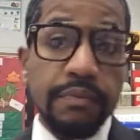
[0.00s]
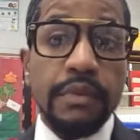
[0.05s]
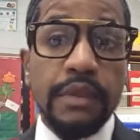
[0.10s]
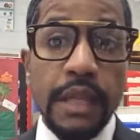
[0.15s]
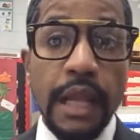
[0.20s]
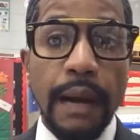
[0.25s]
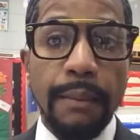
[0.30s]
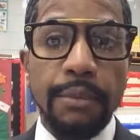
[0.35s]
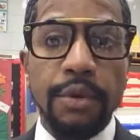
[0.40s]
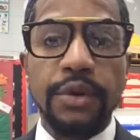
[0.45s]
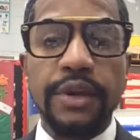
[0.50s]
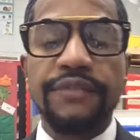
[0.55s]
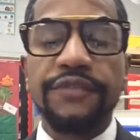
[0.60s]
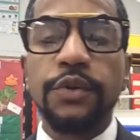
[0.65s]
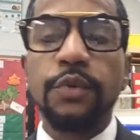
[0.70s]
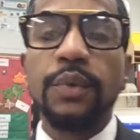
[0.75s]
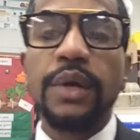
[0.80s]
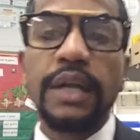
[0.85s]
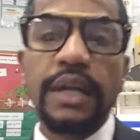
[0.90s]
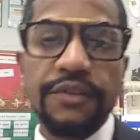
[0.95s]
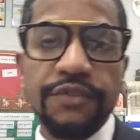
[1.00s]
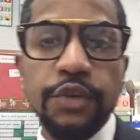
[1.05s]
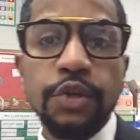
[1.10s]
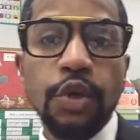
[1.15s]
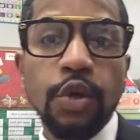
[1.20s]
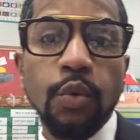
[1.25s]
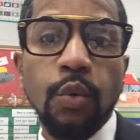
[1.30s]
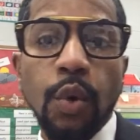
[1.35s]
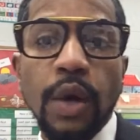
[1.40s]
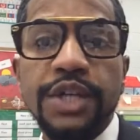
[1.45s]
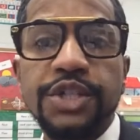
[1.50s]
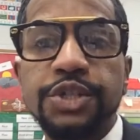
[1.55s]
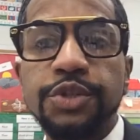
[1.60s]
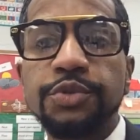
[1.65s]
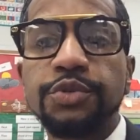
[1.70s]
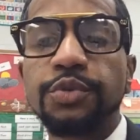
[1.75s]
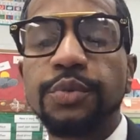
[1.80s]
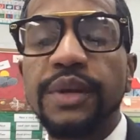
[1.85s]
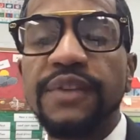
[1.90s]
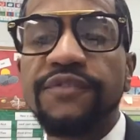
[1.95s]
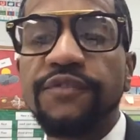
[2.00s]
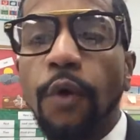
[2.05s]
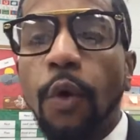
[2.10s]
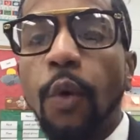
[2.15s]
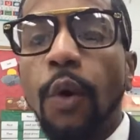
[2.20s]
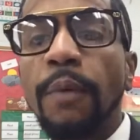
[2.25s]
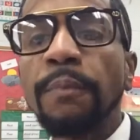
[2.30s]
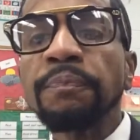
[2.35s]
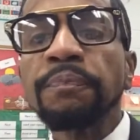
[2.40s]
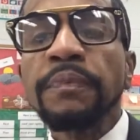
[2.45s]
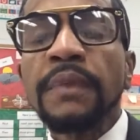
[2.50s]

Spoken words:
number, if you will, if you go 1, 2, 3, 4.